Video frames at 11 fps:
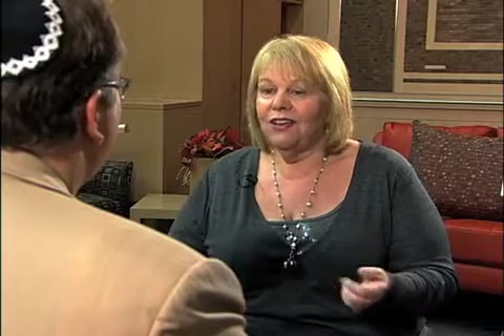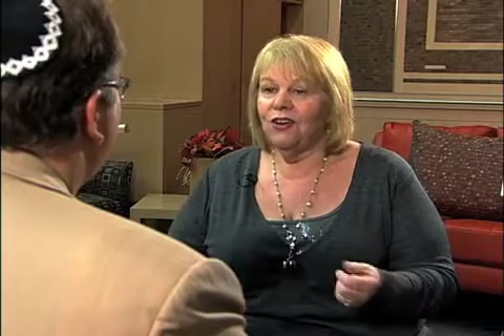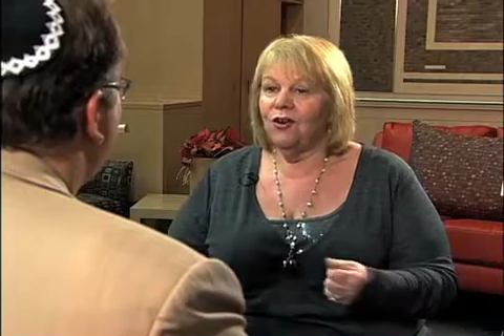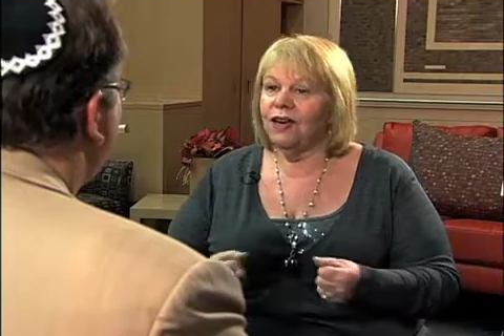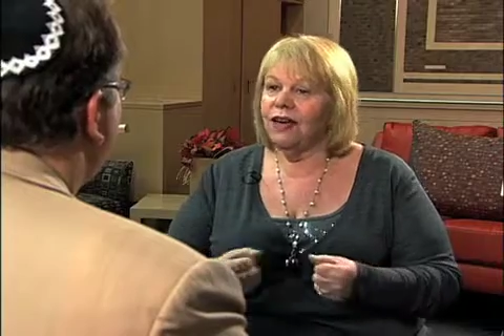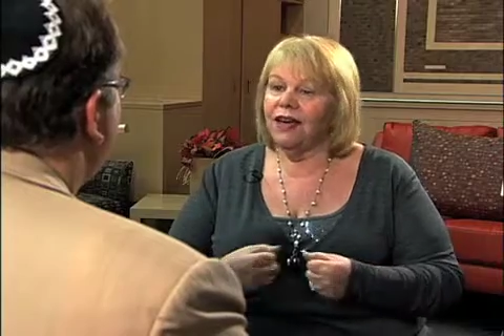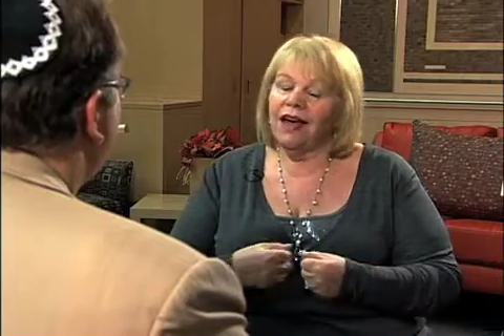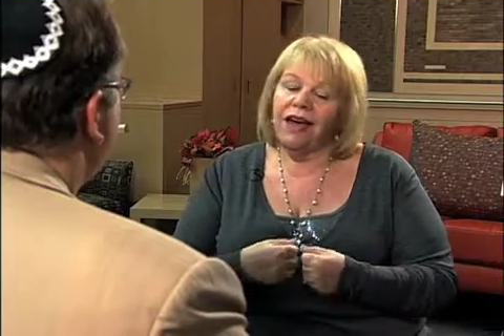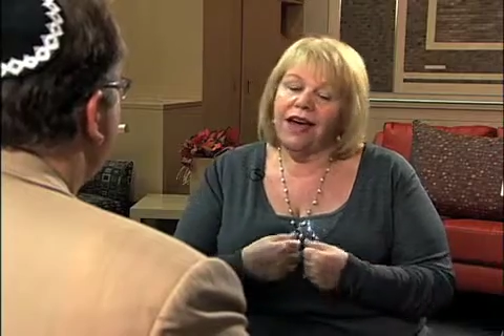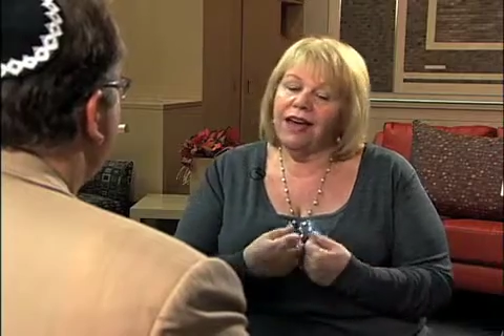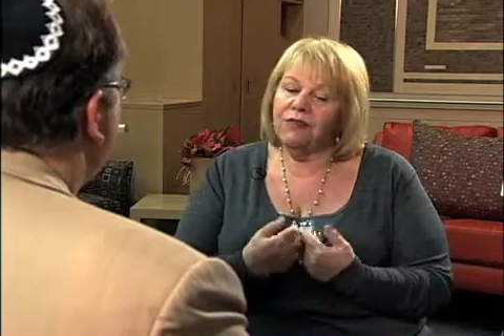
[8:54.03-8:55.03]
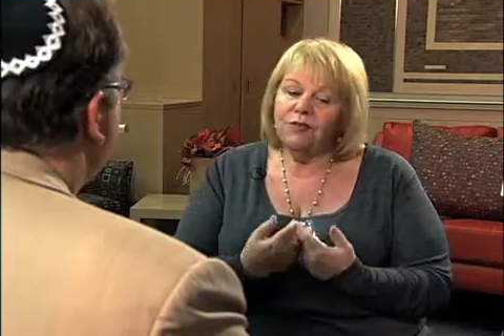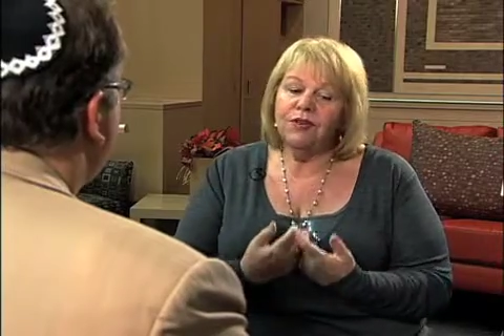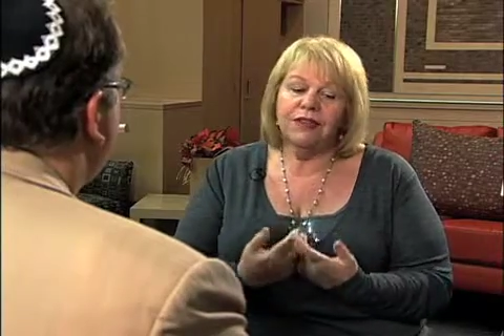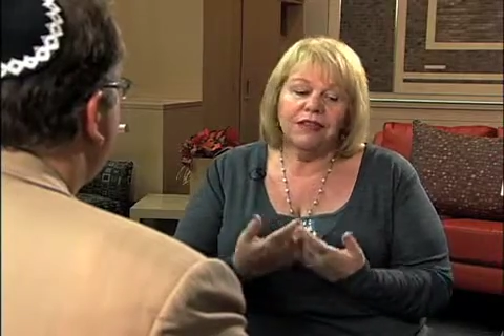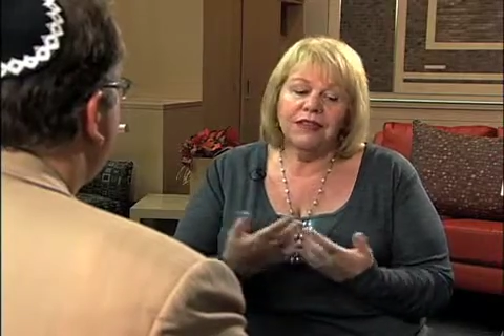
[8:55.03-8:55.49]
You know, I
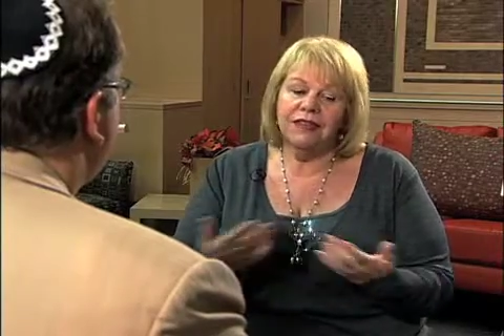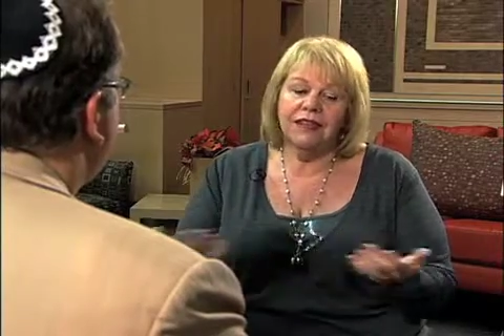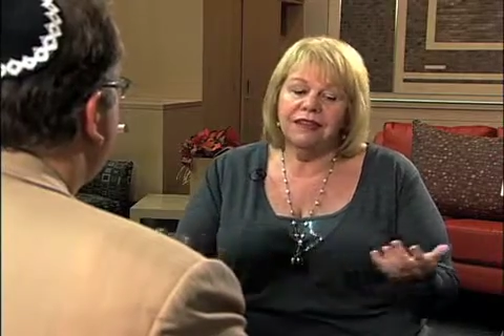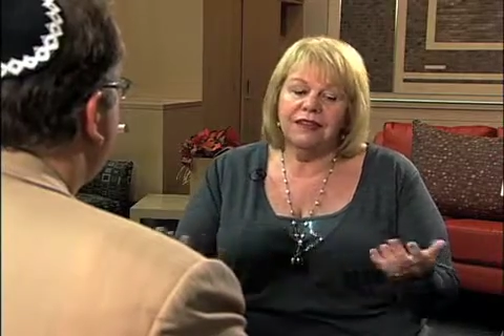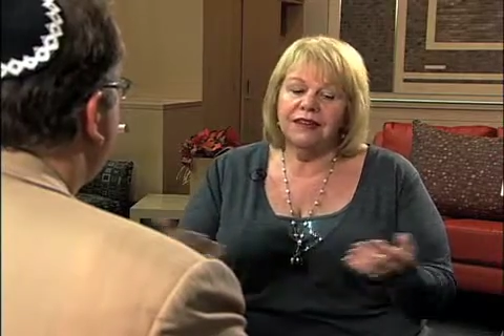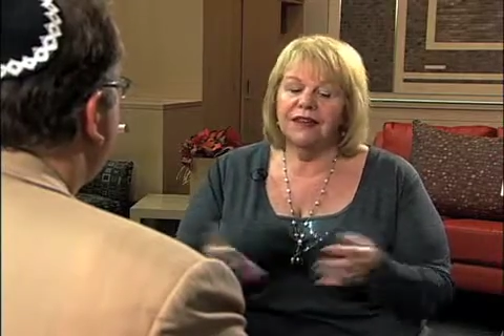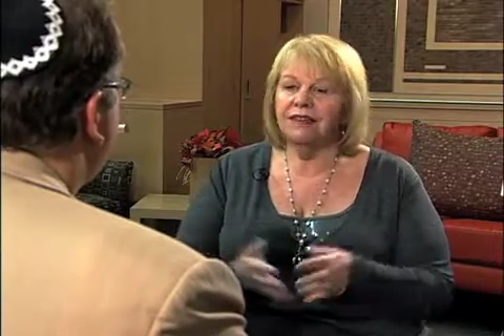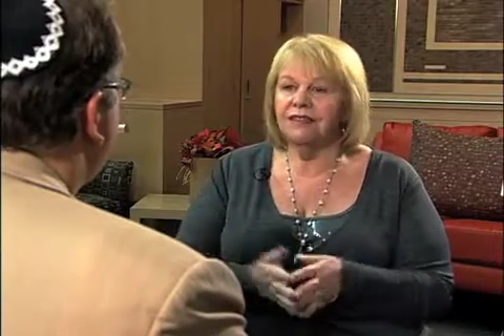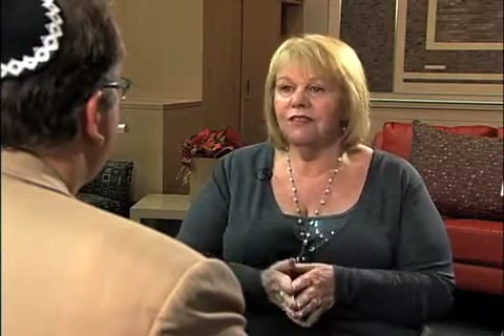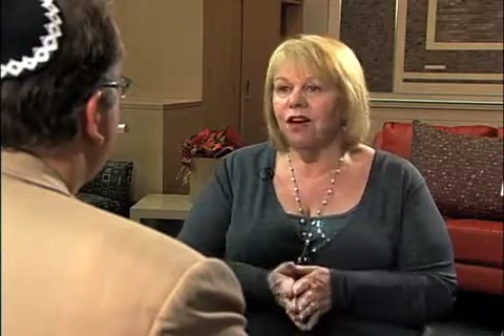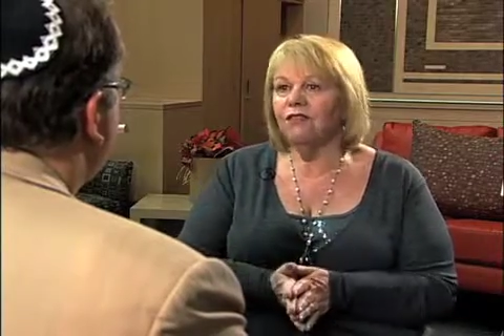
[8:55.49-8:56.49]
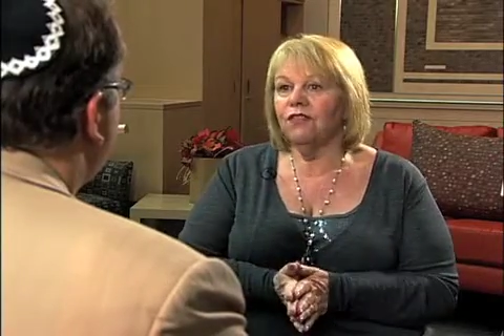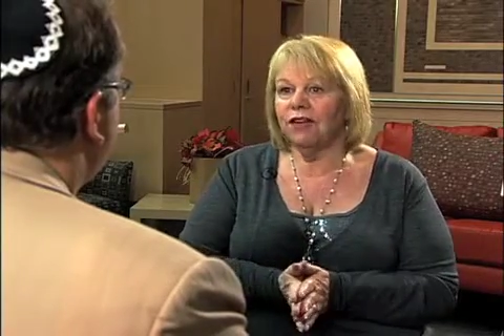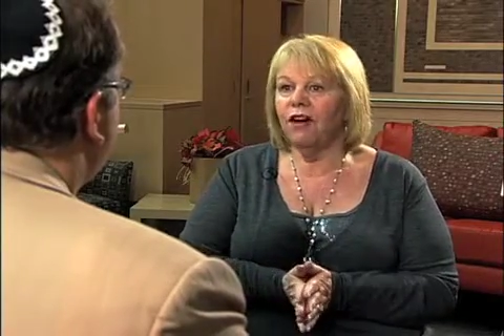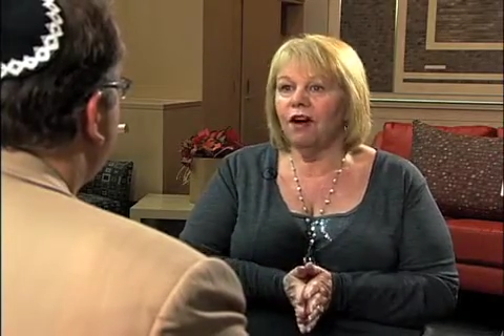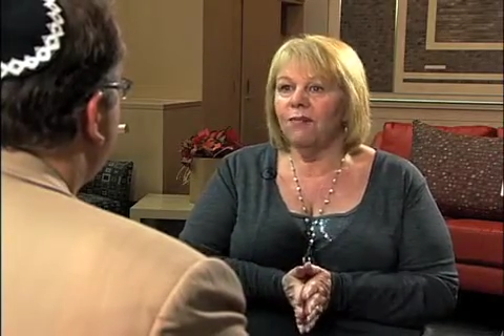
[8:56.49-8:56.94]
really think that it's not
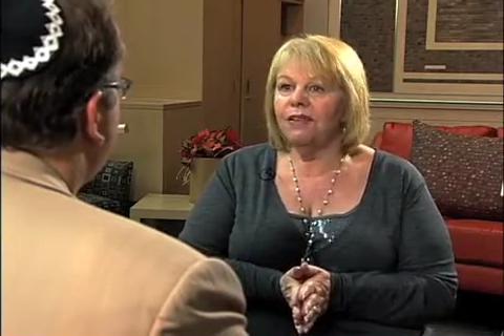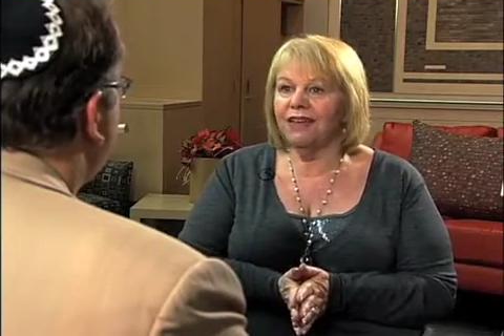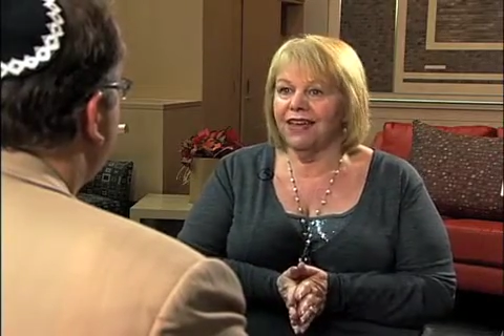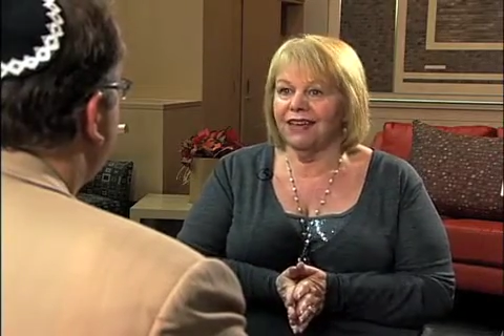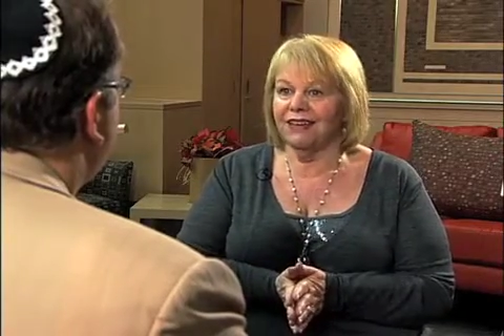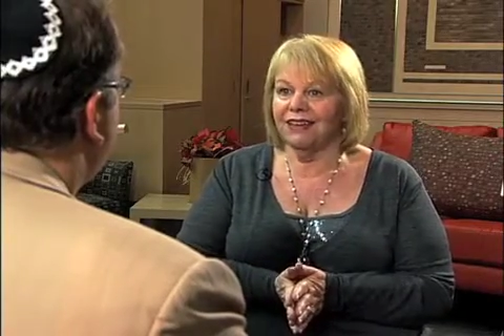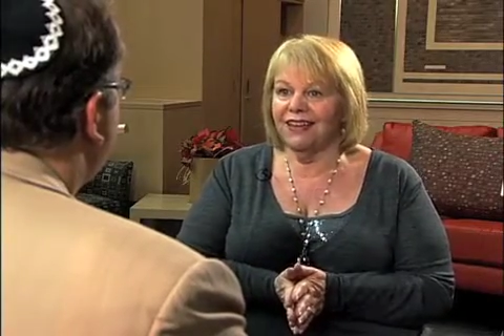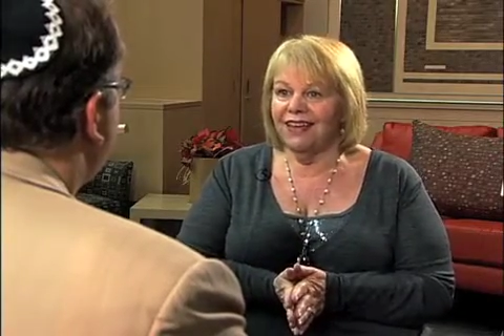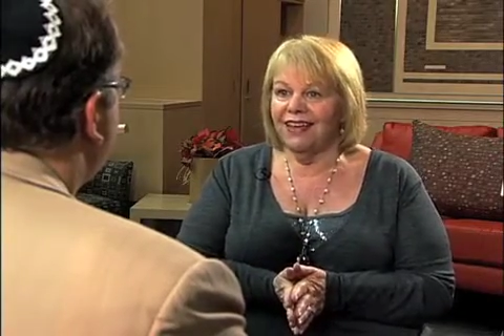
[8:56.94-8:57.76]
very complicated.